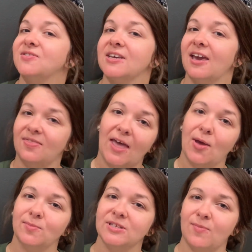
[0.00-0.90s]
to get
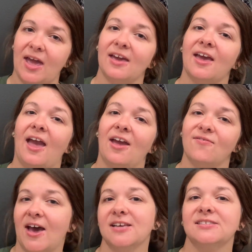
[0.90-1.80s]
them to make a
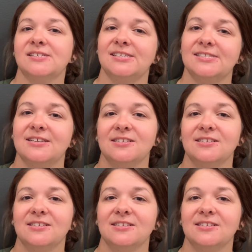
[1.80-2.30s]
fast and easy